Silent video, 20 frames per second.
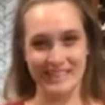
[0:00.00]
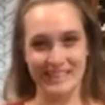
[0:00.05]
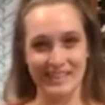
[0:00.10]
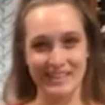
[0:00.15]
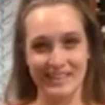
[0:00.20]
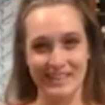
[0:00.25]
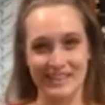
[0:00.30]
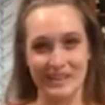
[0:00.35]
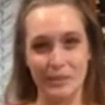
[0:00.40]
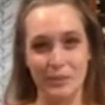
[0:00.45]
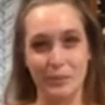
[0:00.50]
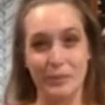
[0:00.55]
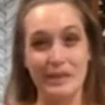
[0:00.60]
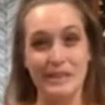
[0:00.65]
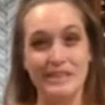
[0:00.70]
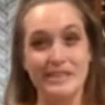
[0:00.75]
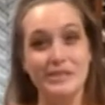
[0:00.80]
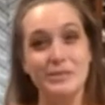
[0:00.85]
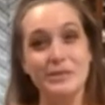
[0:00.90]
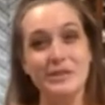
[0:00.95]
at the
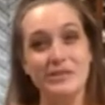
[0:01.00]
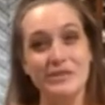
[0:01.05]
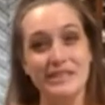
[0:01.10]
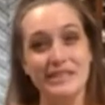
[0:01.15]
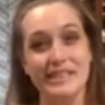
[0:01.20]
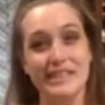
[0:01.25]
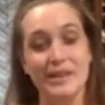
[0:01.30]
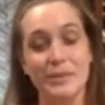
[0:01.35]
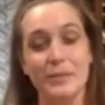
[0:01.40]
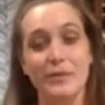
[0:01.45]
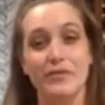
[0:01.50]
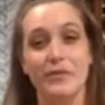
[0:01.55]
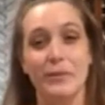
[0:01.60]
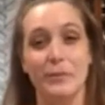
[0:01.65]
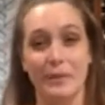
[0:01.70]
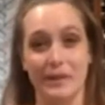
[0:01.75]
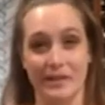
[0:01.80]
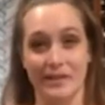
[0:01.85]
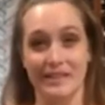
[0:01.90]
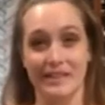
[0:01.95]
Biggs Museum of
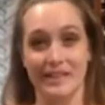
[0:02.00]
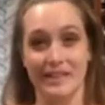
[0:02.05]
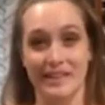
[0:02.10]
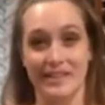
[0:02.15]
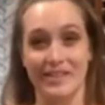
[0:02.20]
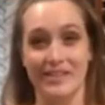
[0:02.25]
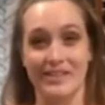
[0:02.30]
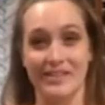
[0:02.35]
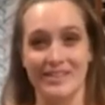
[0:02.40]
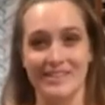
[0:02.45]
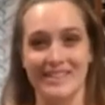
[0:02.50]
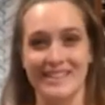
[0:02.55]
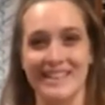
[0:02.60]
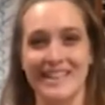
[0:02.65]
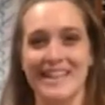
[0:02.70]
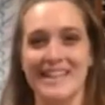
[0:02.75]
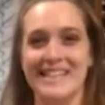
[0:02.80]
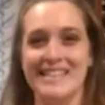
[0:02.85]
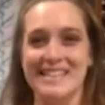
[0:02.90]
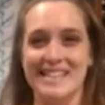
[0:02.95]
American Art.
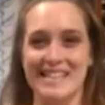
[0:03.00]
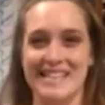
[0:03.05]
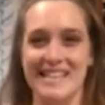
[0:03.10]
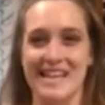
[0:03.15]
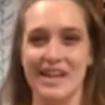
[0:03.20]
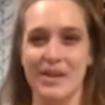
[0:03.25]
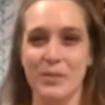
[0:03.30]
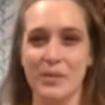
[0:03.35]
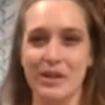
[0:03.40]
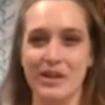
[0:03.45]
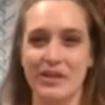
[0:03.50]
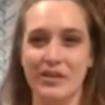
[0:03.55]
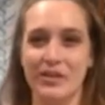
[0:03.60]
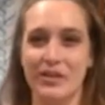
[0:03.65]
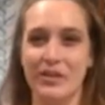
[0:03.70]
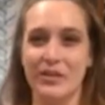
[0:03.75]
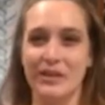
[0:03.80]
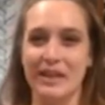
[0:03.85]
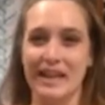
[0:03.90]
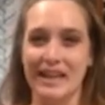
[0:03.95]
Today we are
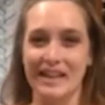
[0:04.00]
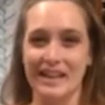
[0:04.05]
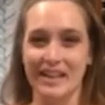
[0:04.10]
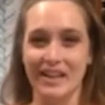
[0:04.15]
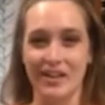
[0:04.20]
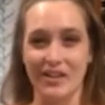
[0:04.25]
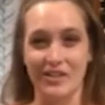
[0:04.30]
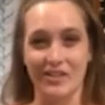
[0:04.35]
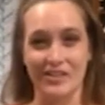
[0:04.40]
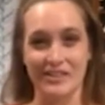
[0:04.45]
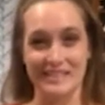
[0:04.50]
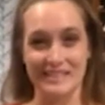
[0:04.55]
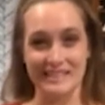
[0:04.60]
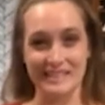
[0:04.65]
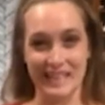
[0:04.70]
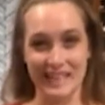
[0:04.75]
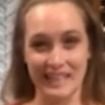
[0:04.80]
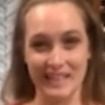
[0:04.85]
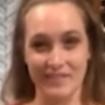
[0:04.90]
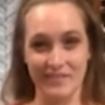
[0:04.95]
located on our
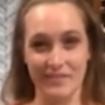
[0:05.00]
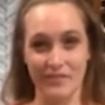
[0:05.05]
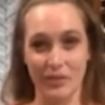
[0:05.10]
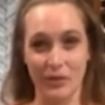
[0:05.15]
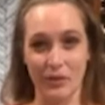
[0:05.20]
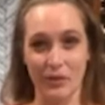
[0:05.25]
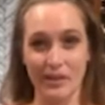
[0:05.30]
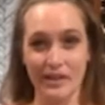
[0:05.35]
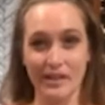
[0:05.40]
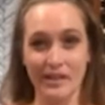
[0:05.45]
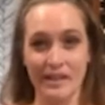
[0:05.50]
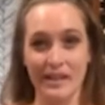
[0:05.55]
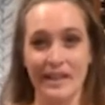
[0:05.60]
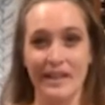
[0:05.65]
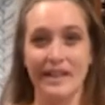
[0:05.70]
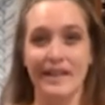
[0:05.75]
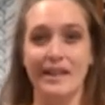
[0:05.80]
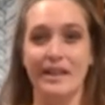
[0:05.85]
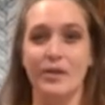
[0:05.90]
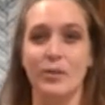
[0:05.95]
second floor
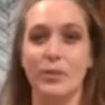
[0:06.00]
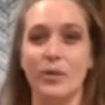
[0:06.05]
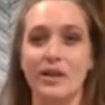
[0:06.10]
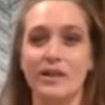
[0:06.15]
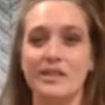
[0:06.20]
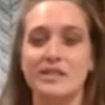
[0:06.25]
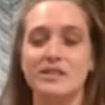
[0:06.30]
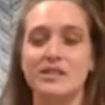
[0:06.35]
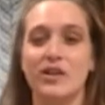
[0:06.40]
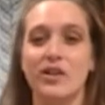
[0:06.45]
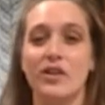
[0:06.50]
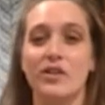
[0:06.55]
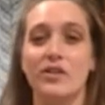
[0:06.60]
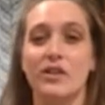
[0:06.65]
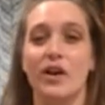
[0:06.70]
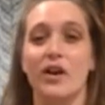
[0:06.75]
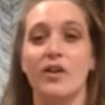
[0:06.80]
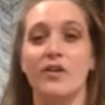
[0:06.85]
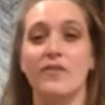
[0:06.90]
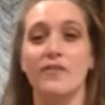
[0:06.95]
in what is called
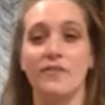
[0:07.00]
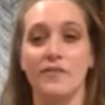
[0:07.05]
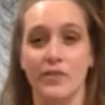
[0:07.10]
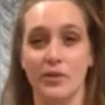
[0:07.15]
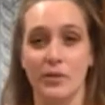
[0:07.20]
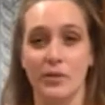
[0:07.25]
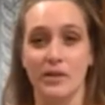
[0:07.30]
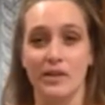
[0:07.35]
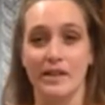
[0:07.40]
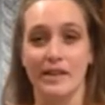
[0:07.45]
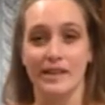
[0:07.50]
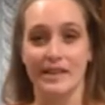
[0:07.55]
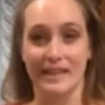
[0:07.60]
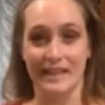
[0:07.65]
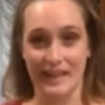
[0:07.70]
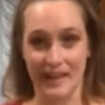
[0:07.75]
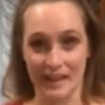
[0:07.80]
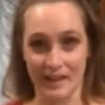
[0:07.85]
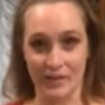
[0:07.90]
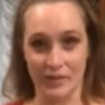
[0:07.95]
our Folk
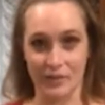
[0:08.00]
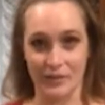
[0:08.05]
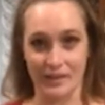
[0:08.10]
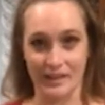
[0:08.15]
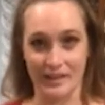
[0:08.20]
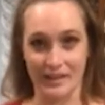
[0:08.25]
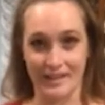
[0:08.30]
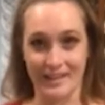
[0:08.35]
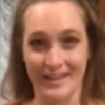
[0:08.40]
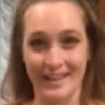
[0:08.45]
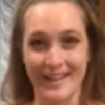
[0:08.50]
Gallery.